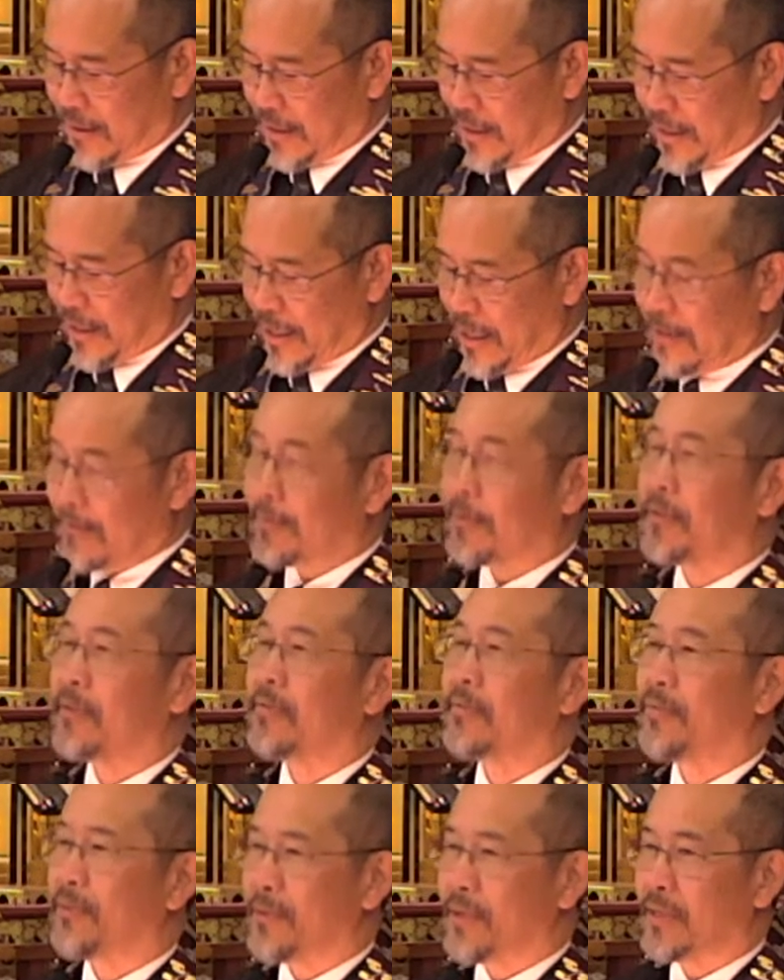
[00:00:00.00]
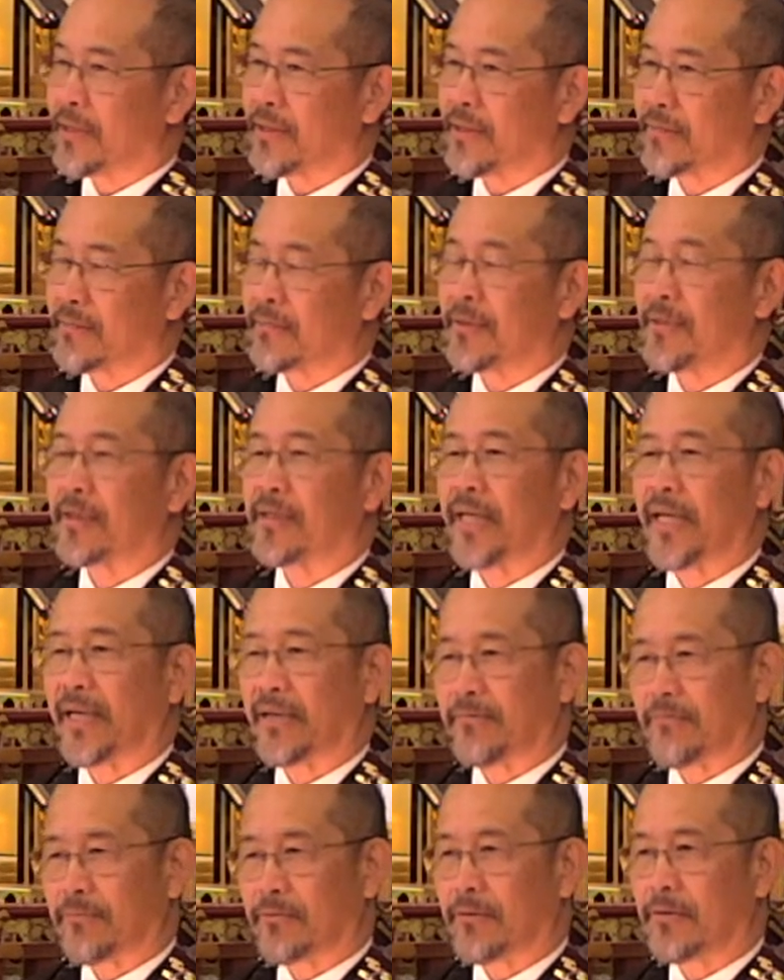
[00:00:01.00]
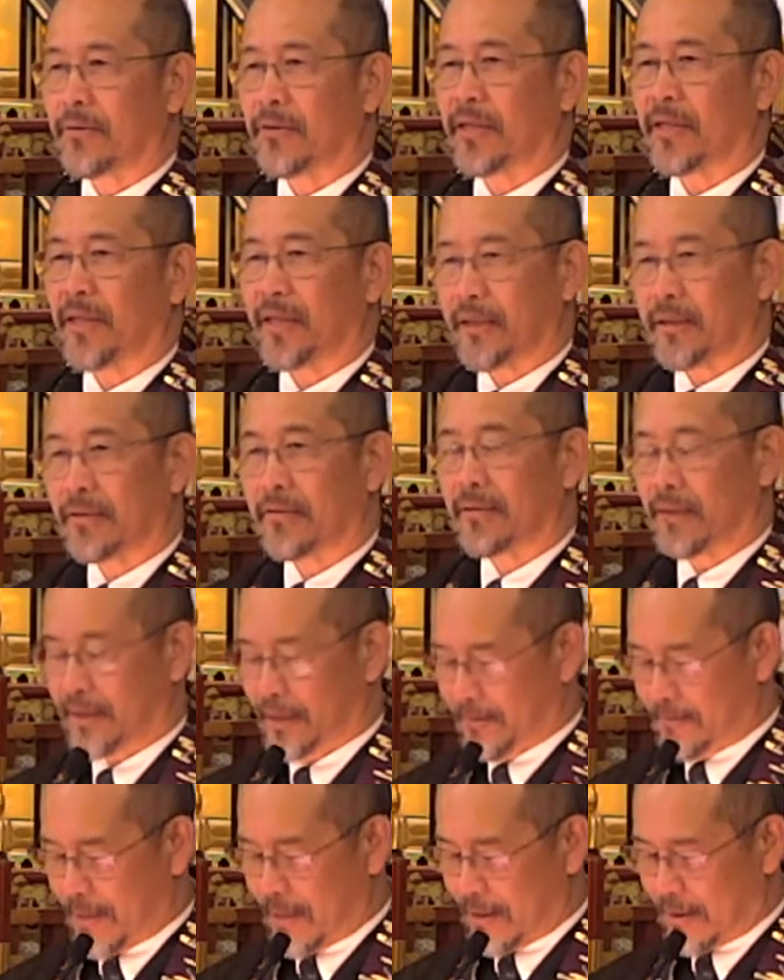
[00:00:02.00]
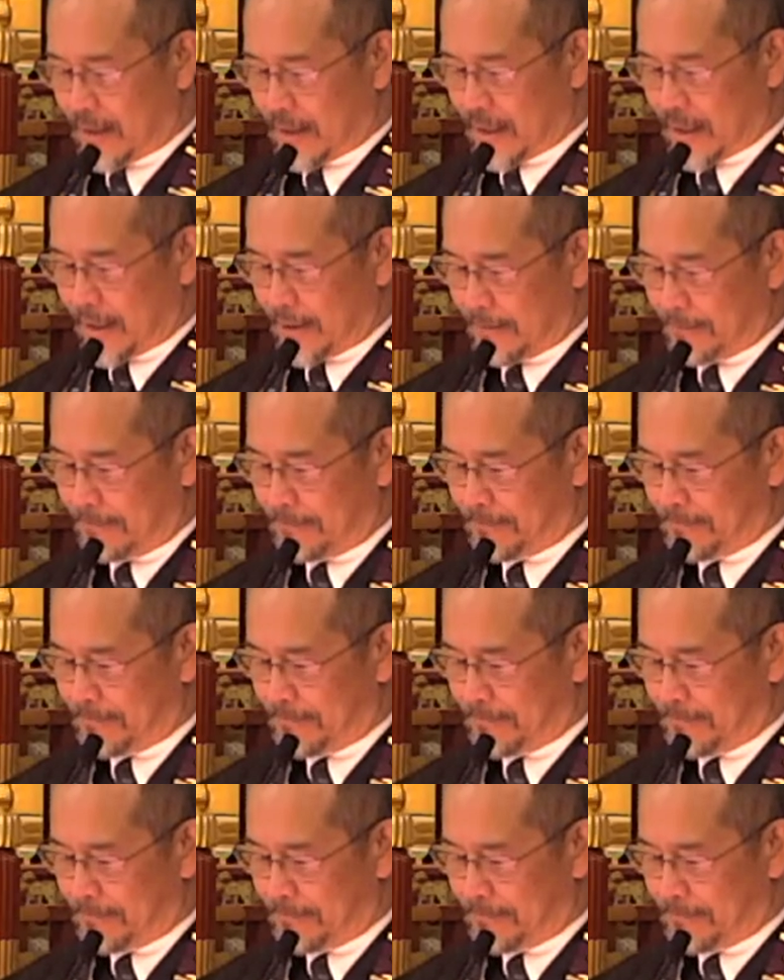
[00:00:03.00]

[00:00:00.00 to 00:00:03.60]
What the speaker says: enabled Buddhism to take root here in America.